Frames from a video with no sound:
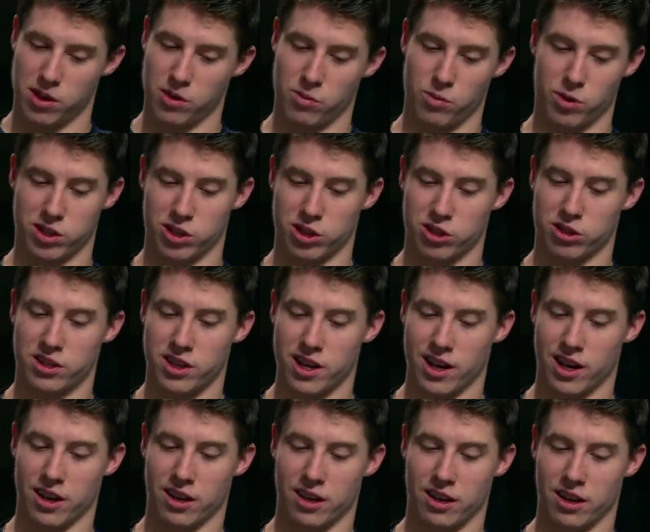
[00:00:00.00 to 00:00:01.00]
What's your
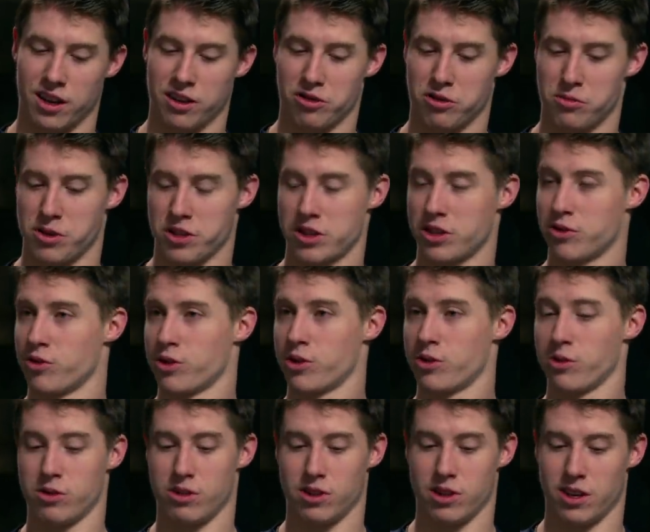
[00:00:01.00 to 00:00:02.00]
second intermission
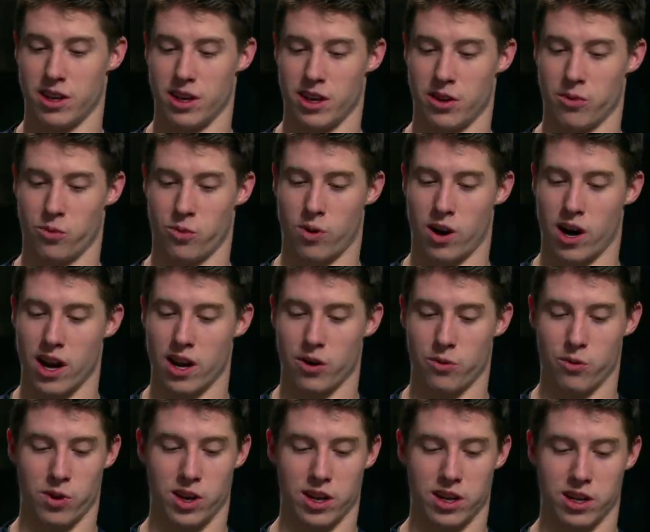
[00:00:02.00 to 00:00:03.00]
ritual and why
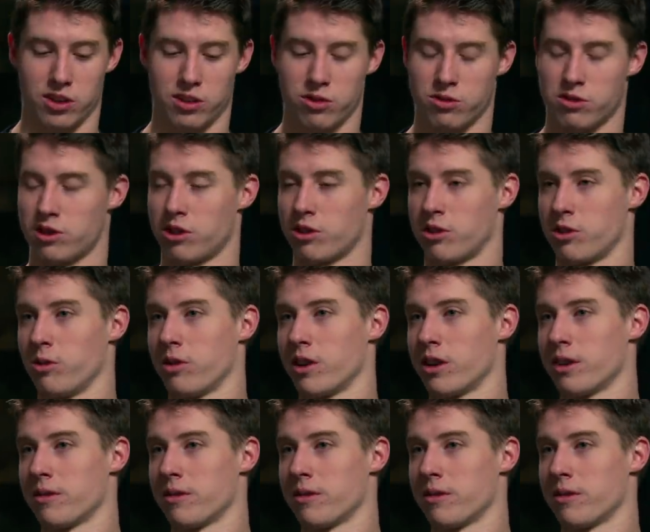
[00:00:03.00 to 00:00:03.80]
and when did you start doing